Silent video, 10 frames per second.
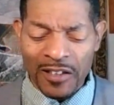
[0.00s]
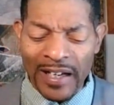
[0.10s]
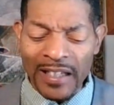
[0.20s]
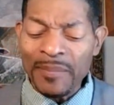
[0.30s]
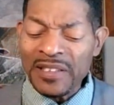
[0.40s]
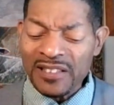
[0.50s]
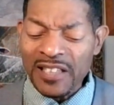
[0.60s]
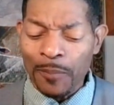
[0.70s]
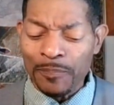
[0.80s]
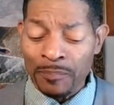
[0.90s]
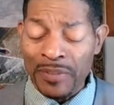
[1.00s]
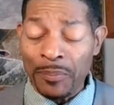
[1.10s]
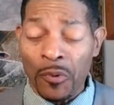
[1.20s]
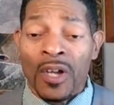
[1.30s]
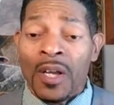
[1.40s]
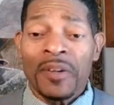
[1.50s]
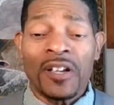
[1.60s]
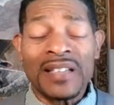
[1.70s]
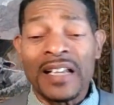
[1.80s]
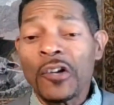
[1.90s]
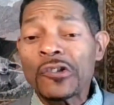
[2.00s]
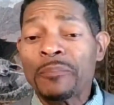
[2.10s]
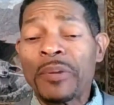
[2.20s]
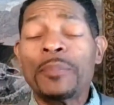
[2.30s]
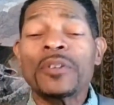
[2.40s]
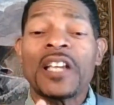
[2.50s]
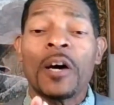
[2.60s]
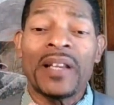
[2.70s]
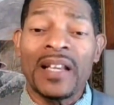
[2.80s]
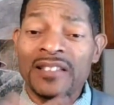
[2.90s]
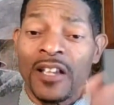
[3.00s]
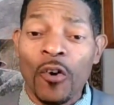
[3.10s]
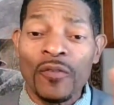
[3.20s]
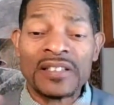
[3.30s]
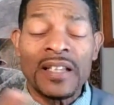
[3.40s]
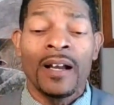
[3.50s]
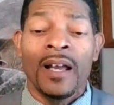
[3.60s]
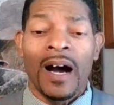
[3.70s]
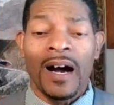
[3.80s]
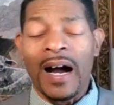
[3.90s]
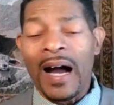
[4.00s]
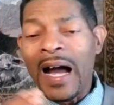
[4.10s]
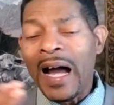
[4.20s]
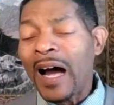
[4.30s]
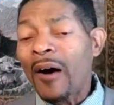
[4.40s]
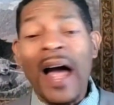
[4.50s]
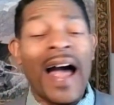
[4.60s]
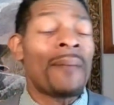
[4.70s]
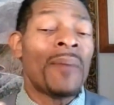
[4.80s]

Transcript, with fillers: All right, let me just help some people because I know some people tell me they say, "Overseer, uh, I, I,